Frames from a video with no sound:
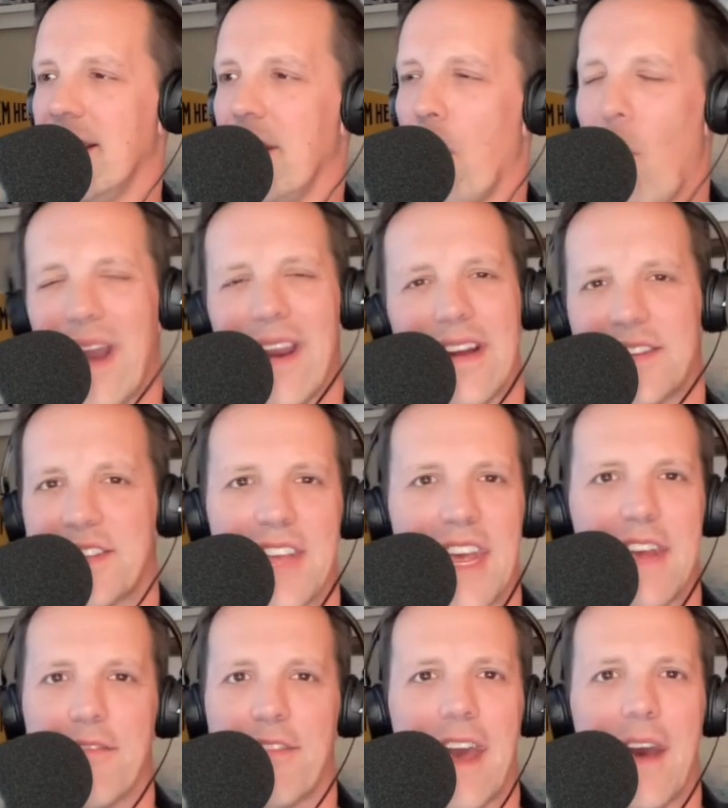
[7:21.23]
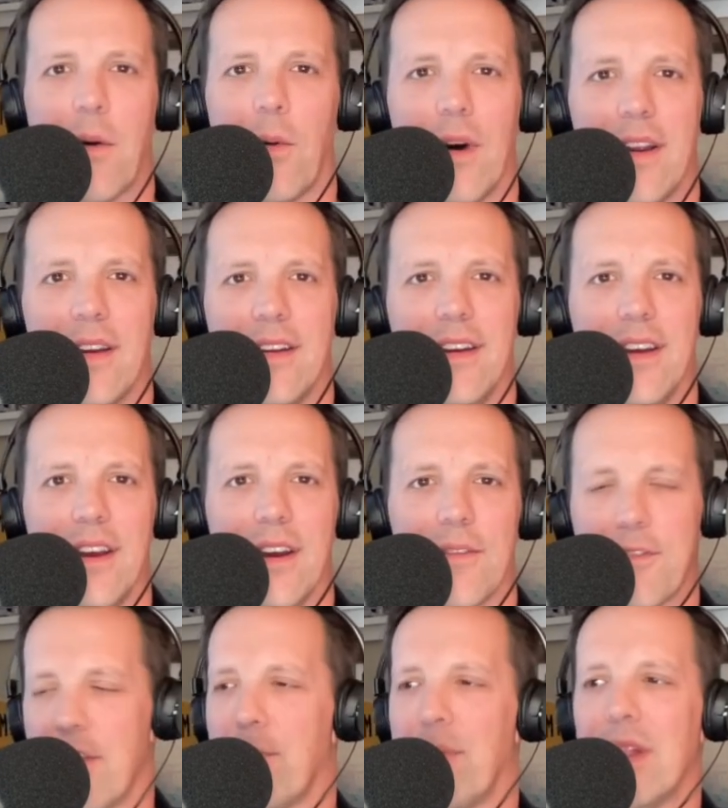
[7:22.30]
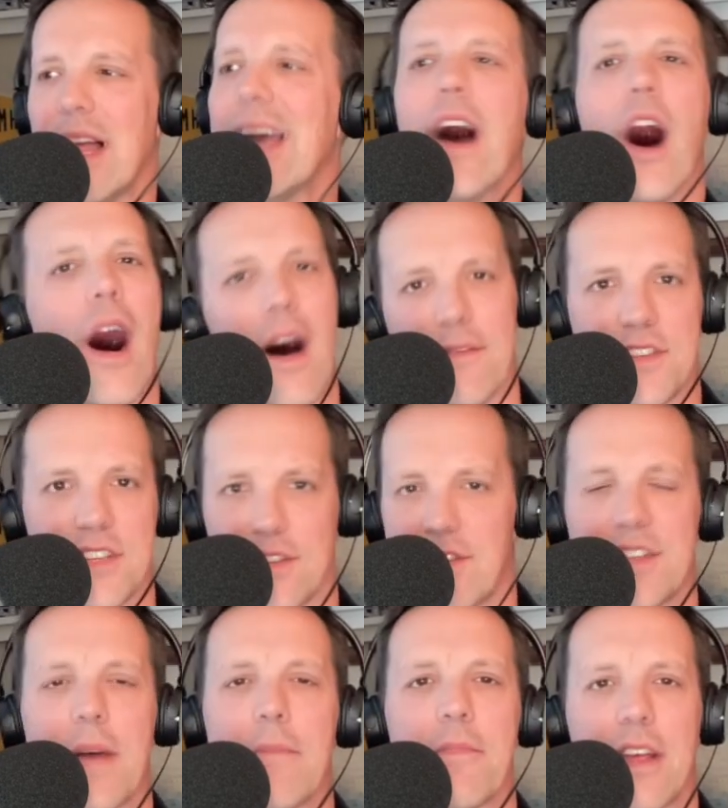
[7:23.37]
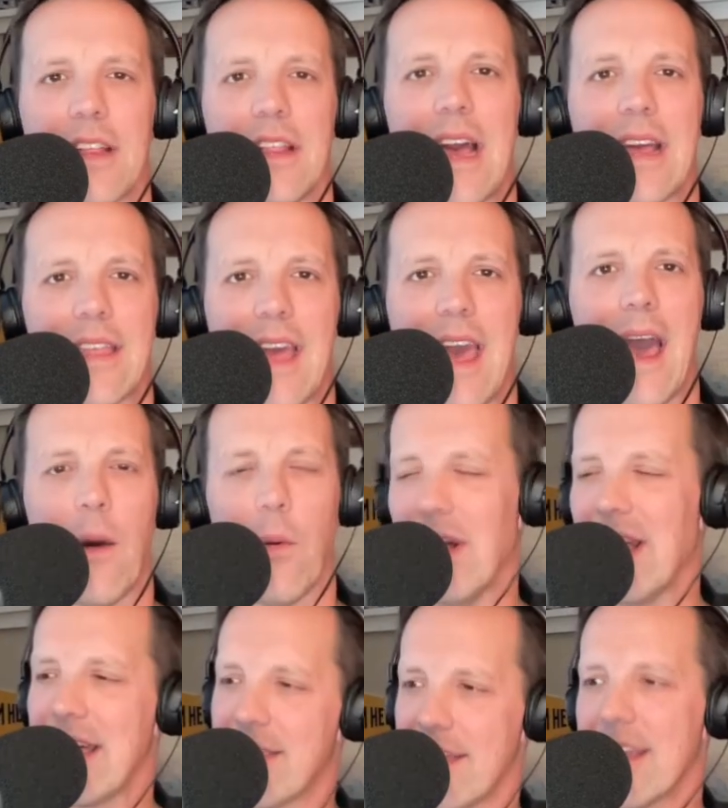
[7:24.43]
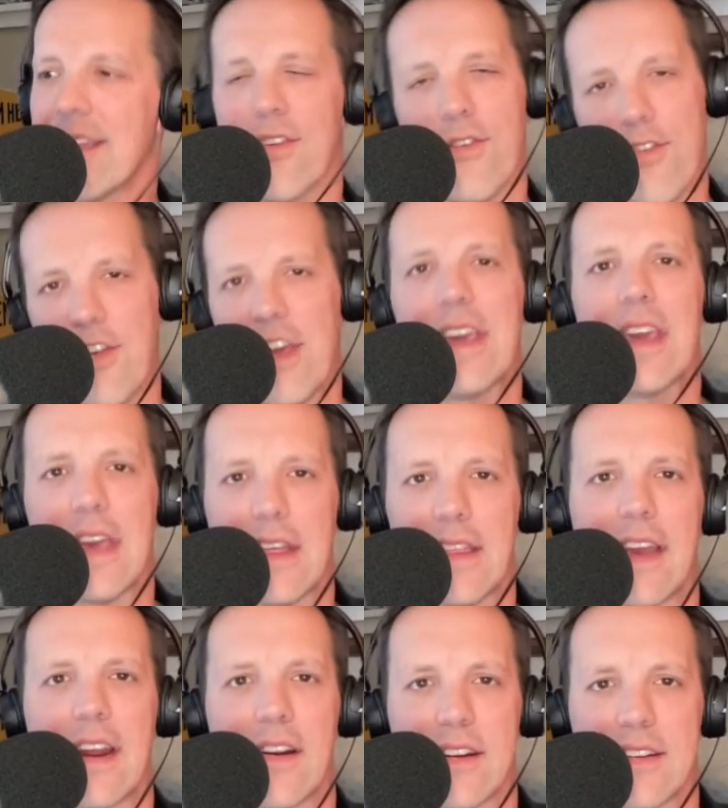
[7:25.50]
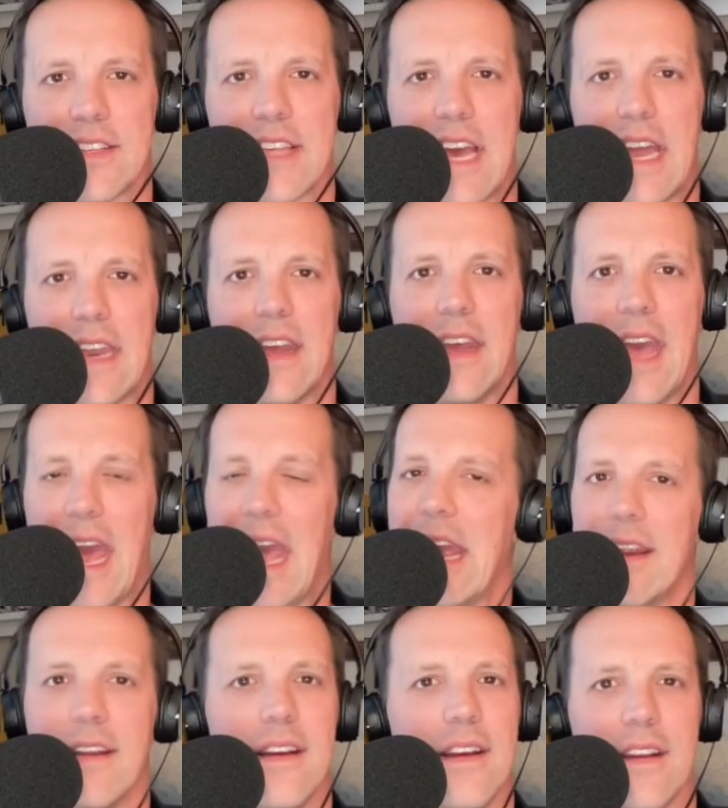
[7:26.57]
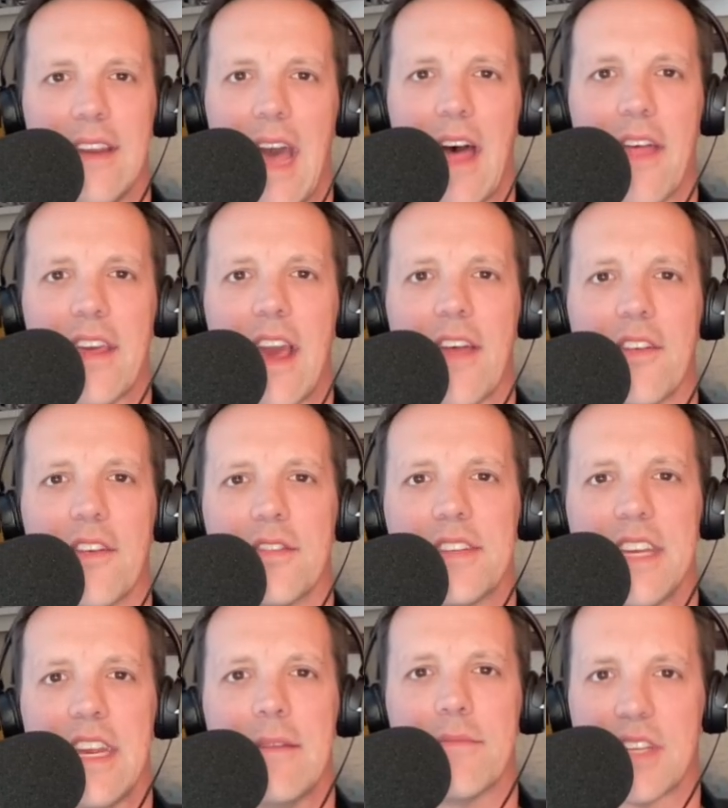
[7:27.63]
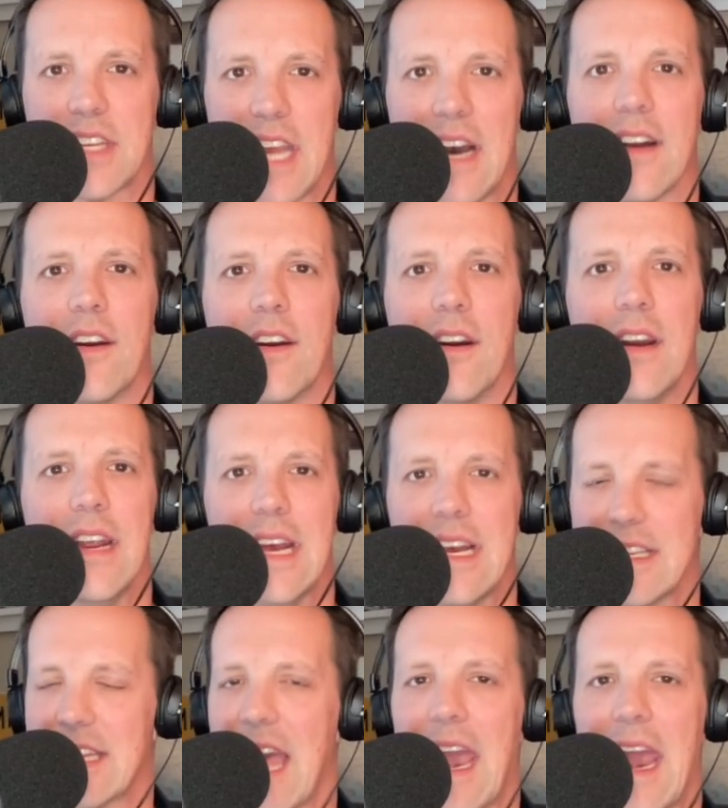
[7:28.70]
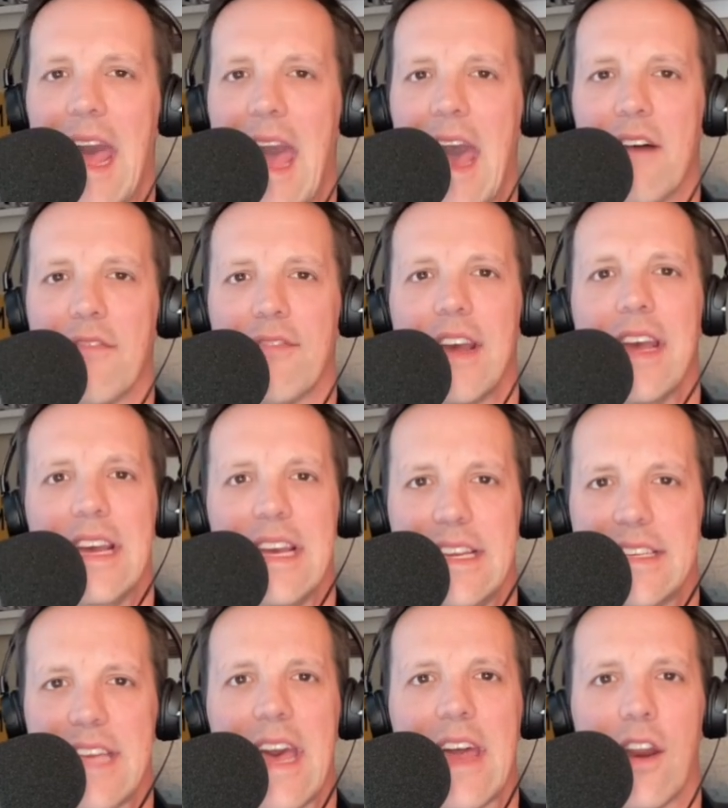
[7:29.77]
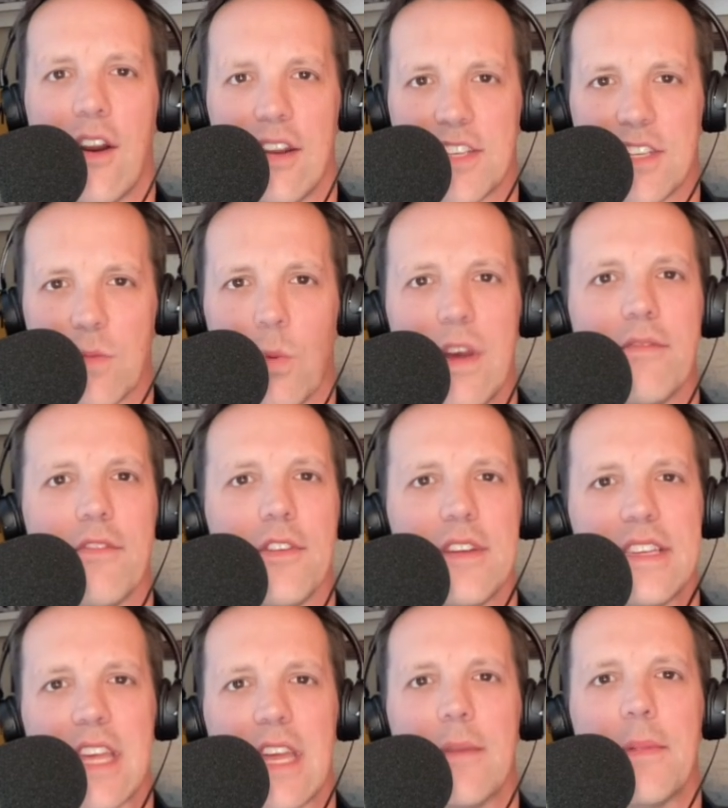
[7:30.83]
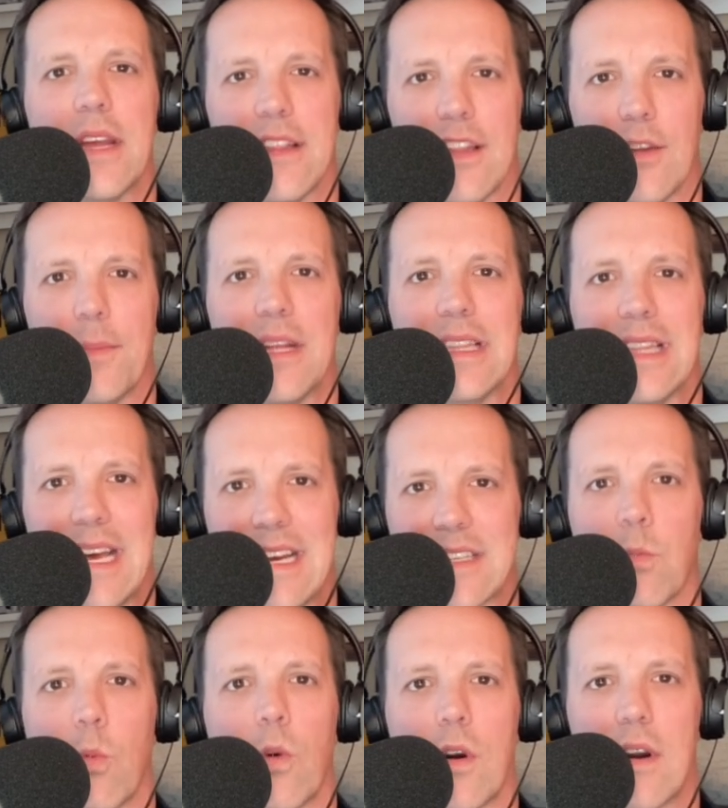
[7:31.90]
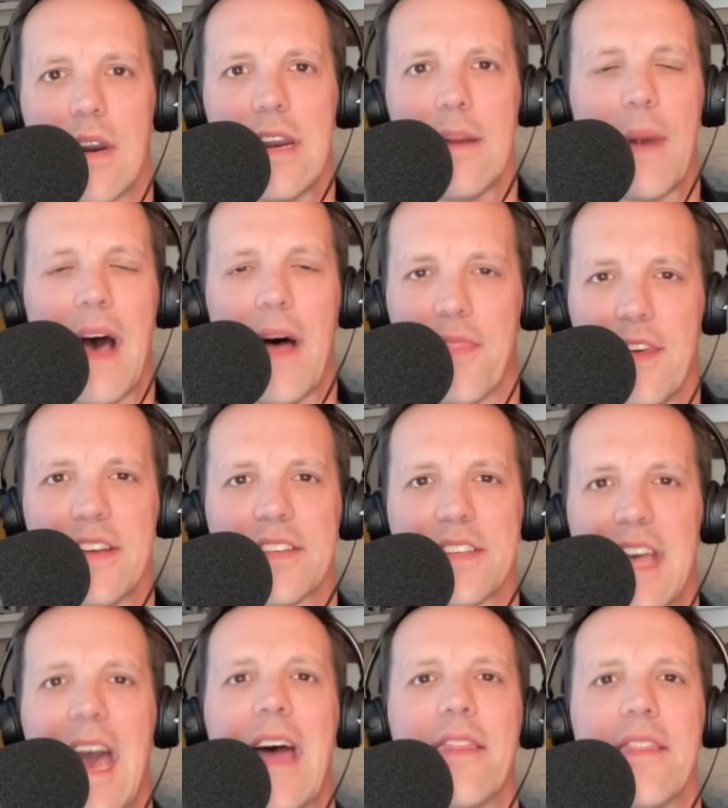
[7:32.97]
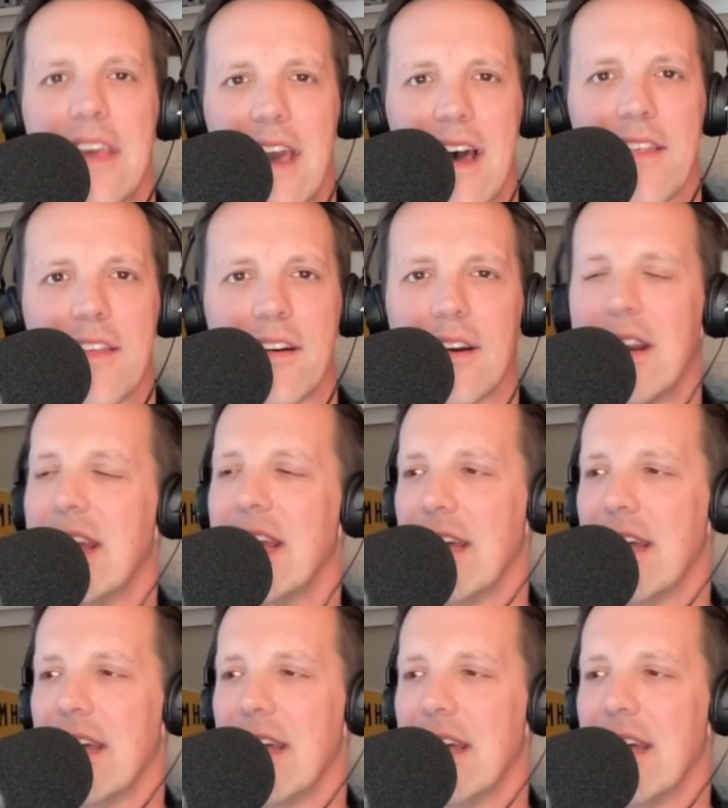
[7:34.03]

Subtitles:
Why not save that one for the playoffs or something like that? Well, I think the thinking there is that, hey, now the other team's gunner has got to have his head on a swivel. He's going to be a little bit less worried about this, that, and the other.